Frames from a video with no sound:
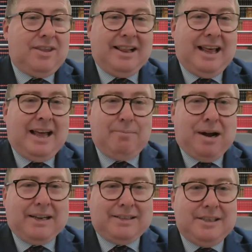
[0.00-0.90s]
I think that
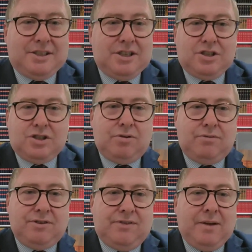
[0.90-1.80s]
practice has sort
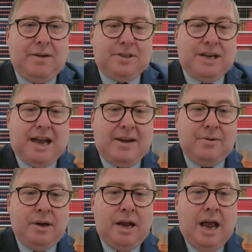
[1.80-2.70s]
of developed now.